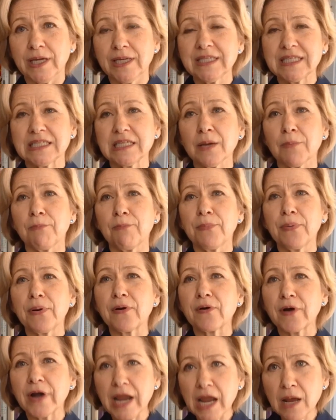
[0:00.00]
it's a
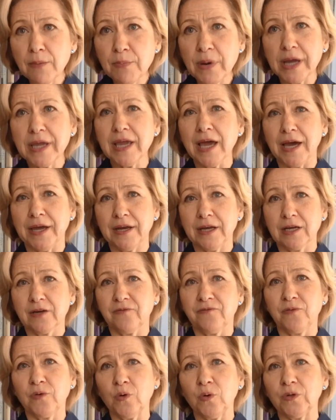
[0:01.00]
prebiotic
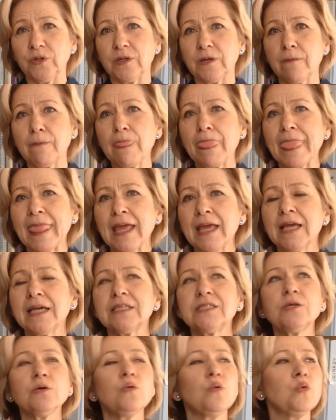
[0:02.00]
food.
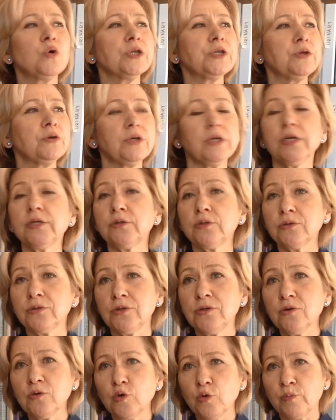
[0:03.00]
So what you need to
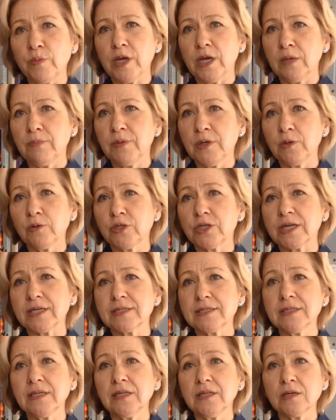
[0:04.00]
do, maybe you
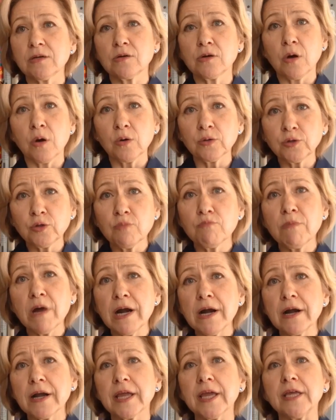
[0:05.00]
just need to go to
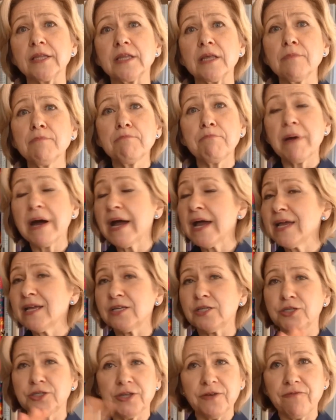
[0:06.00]
market and buy
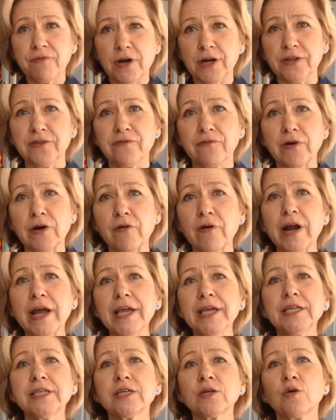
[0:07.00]
different
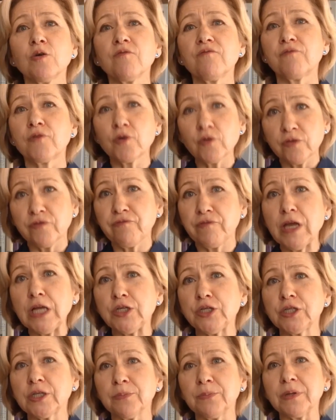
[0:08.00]
variety of root
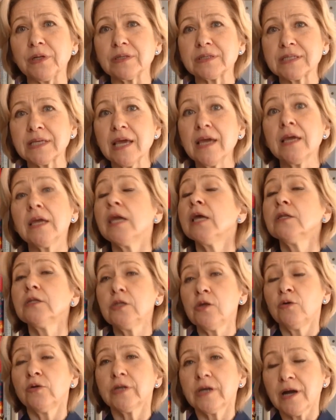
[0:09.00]
vegetables and
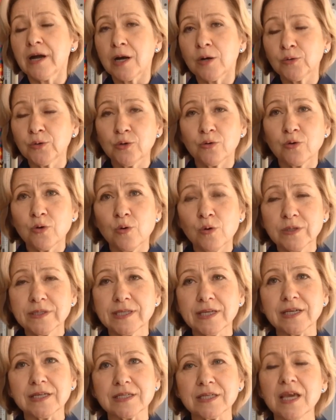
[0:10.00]
learn how to cook
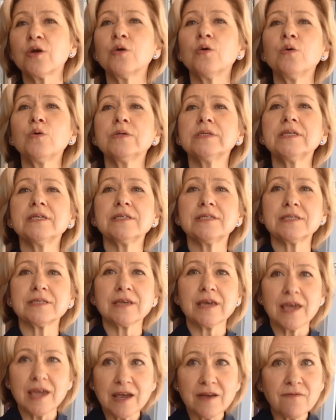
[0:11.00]
this. Cook this
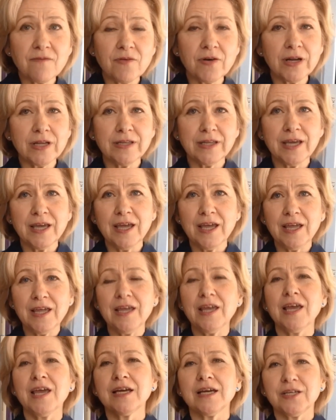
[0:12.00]
every
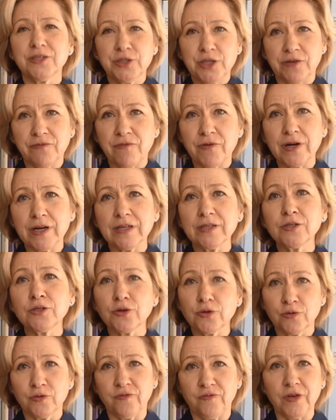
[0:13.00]
day, different
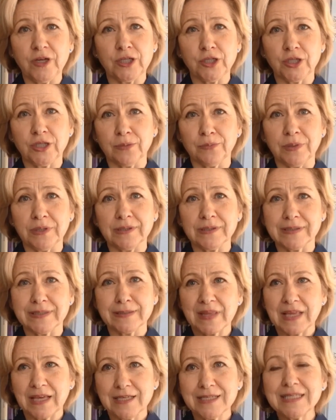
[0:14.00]
root
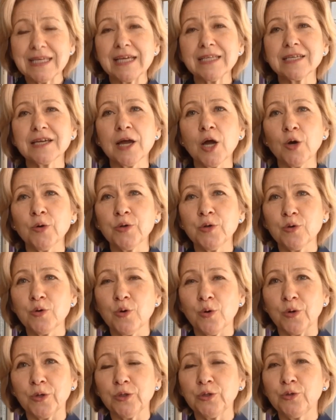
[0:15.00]
vegetables. That's how you're
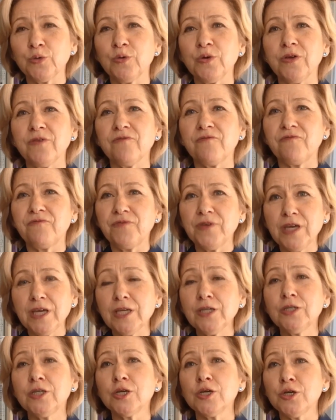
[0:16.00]
going to
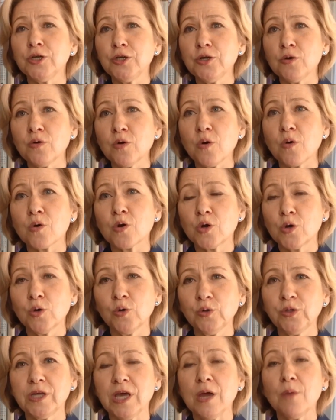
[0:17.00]
feed your
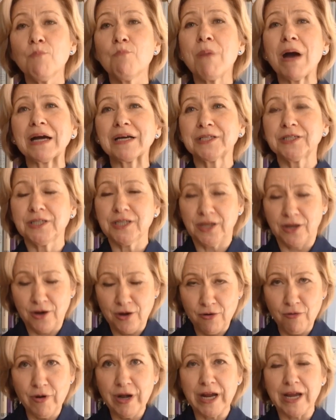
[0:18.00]
good
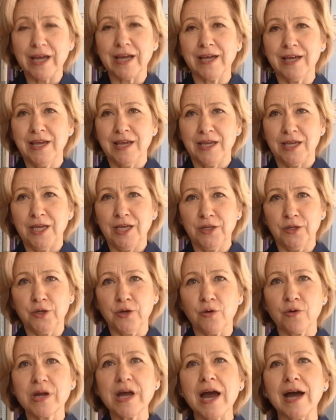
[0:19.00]
bacteria in
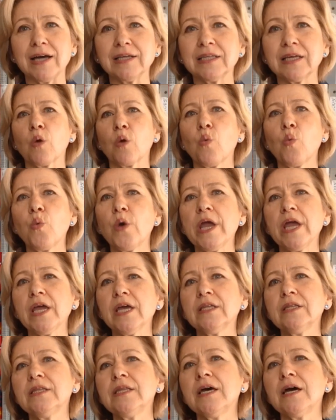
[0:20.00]
your gut.
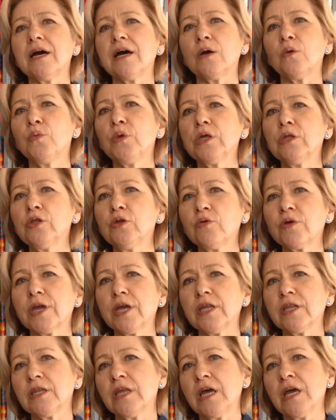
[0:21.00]
When we're
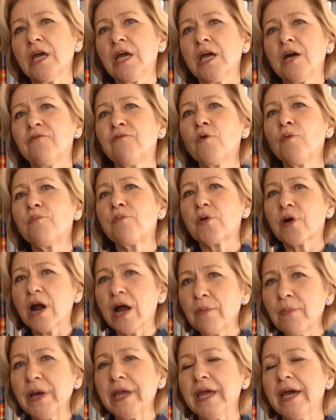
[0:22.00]
looking for
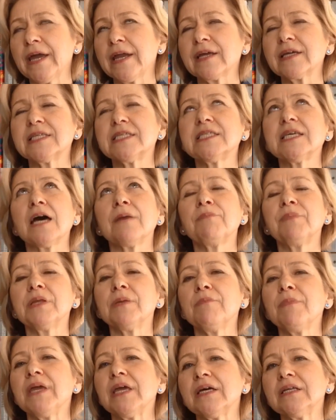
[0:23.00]
probiotic
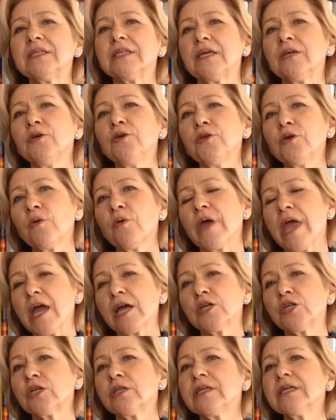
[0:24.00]
supplement,
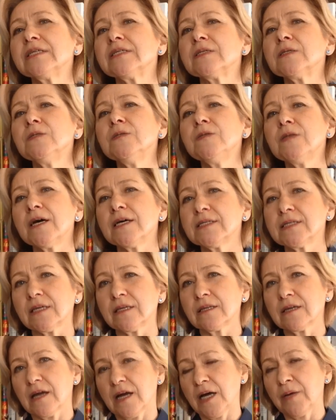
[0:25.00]
actually it's
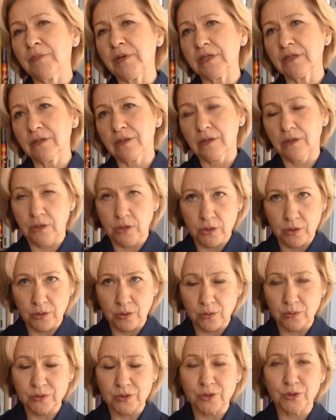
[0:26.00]
nothing coming
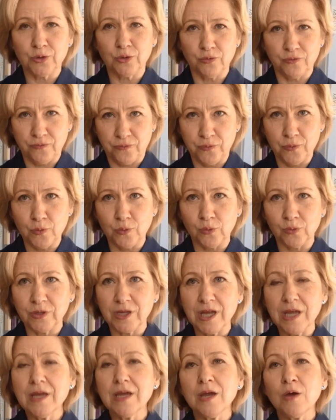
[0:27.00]
close to food.
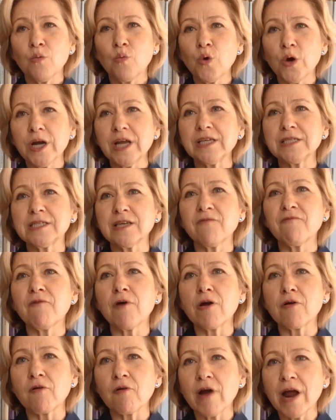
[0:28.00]
What is the
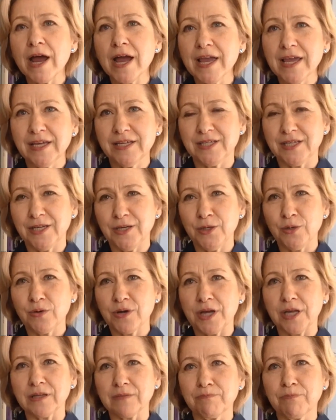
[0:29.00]
variety you
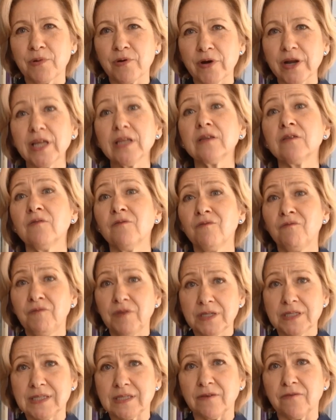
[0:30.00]
can bring
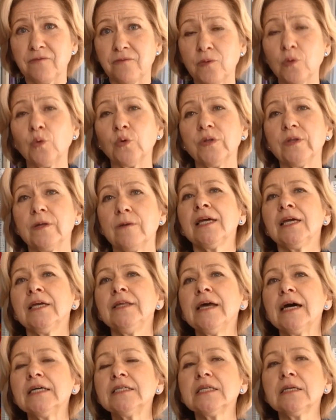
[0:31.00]
with the food?
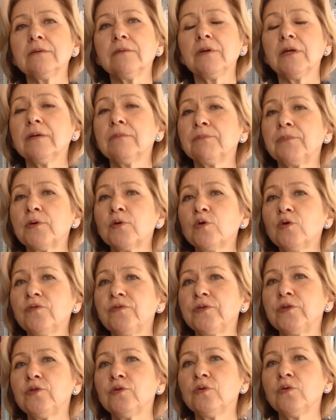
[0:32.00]
Another
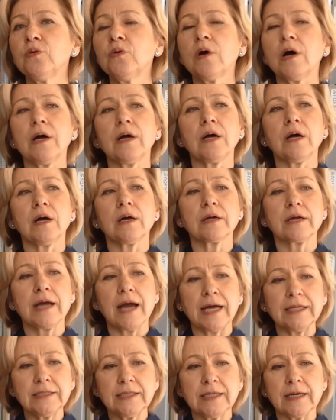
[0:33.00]
improved to
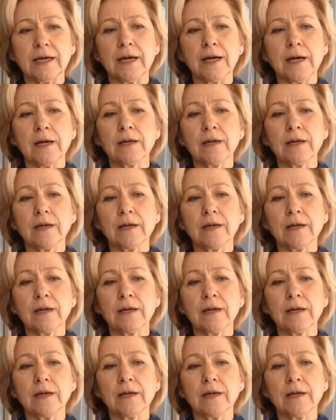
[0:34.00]
gut